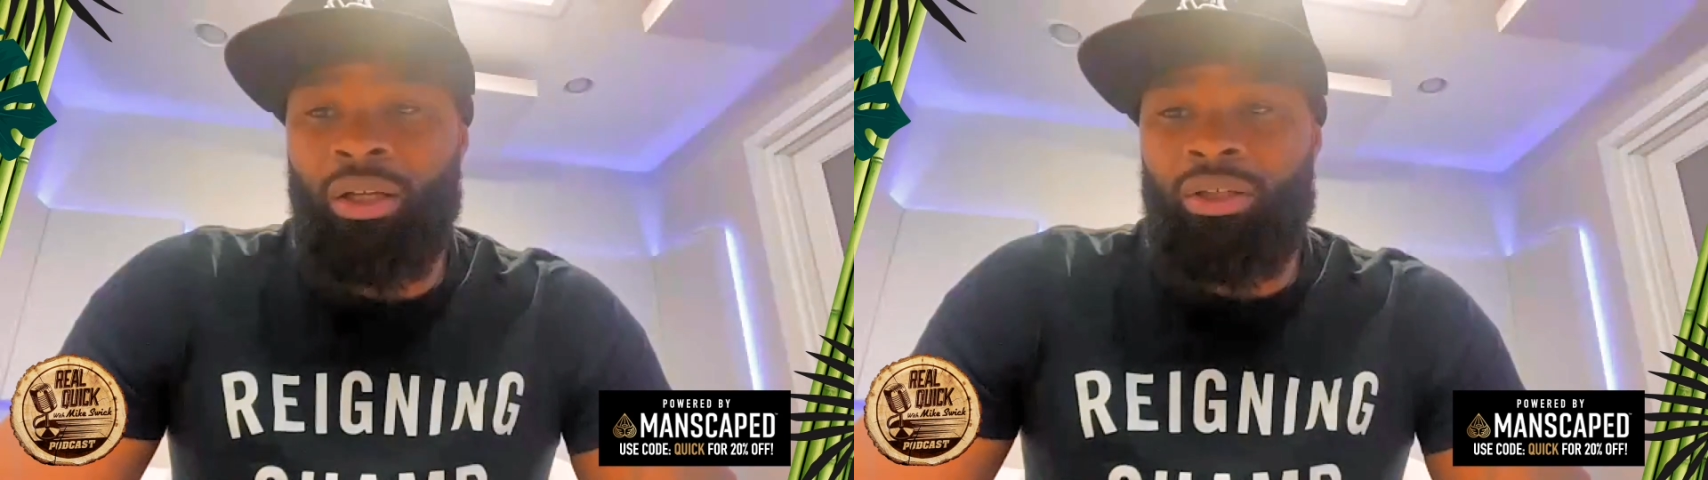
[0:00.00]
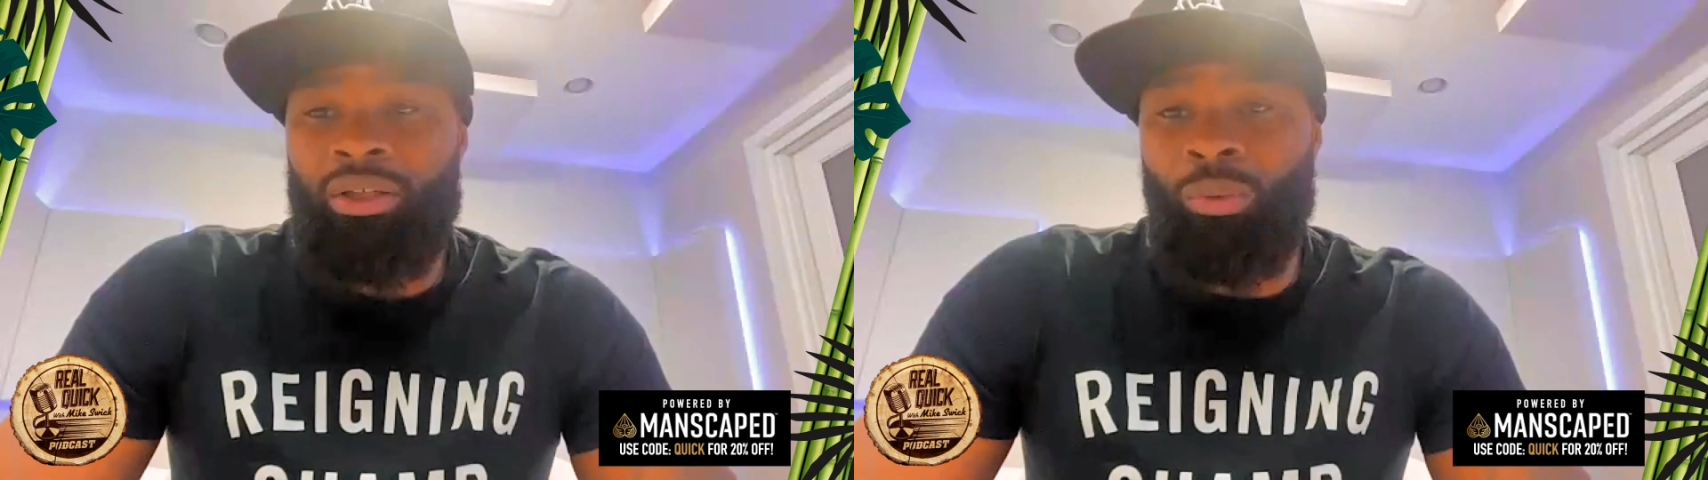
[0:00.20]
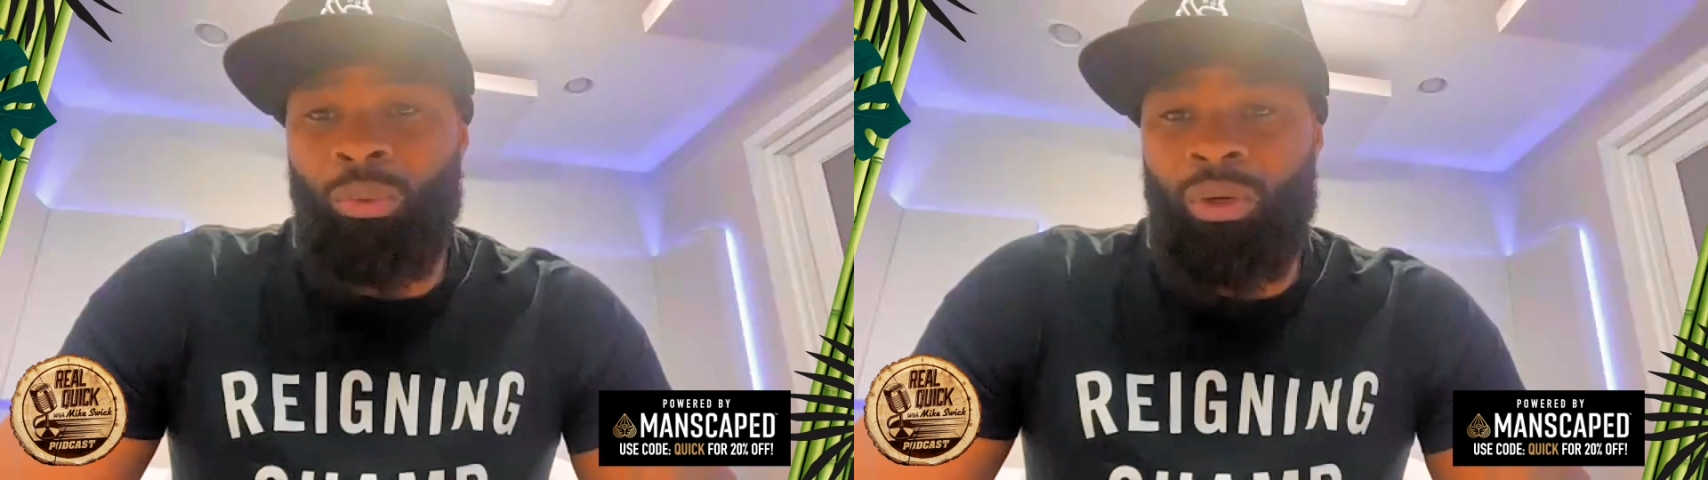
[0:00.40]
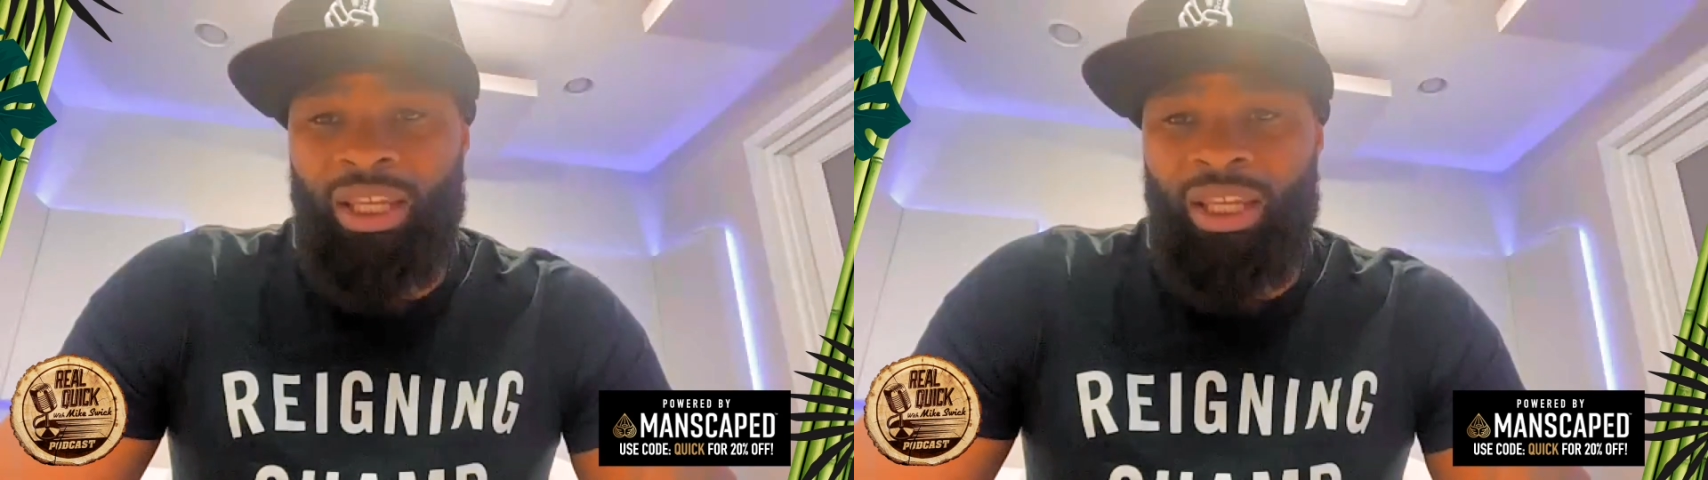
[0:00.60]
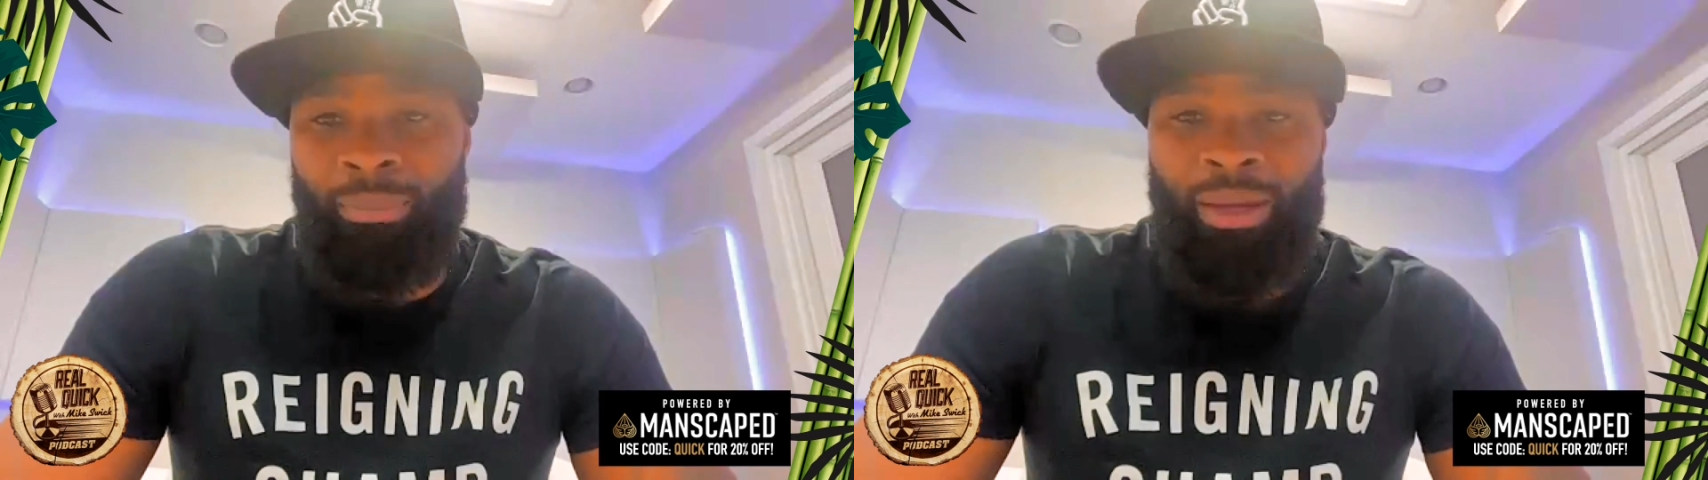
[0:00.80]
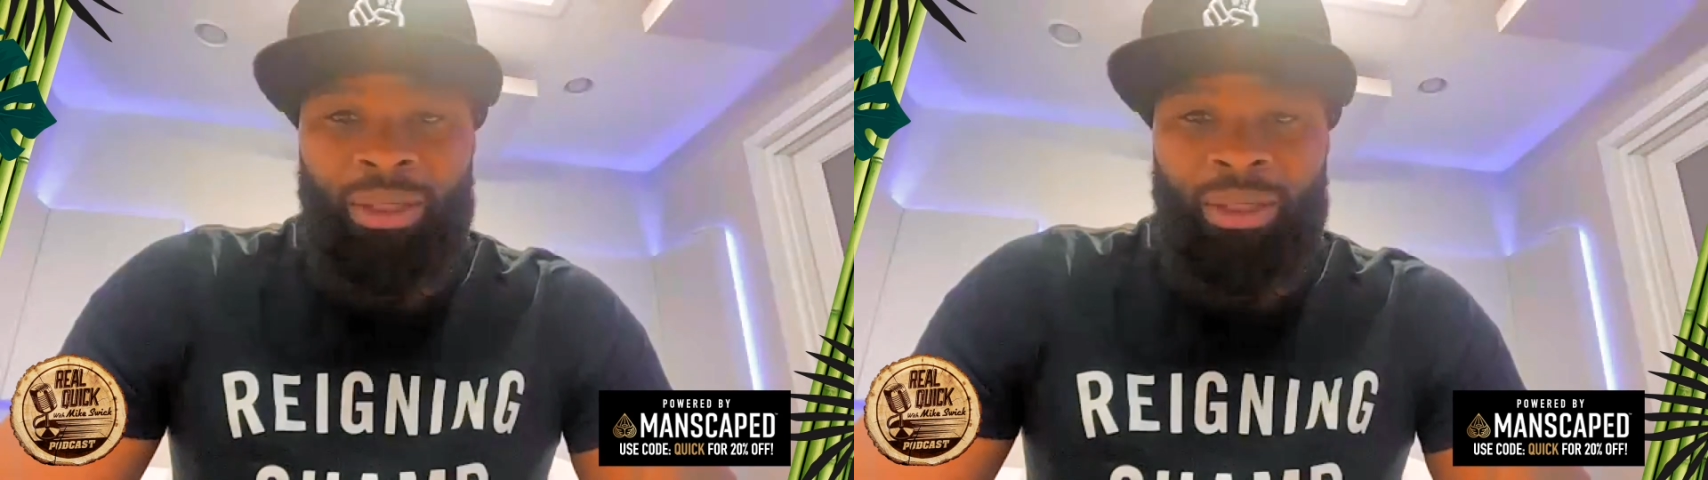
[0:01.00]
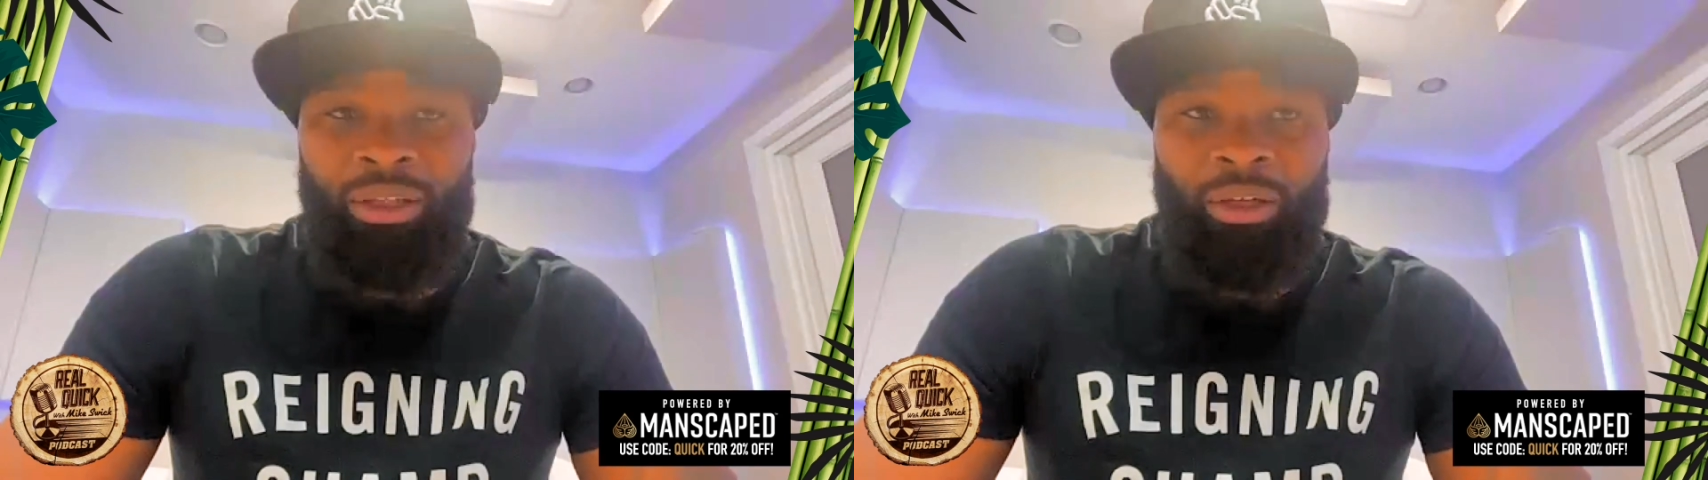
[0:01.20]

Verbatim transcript: So he may be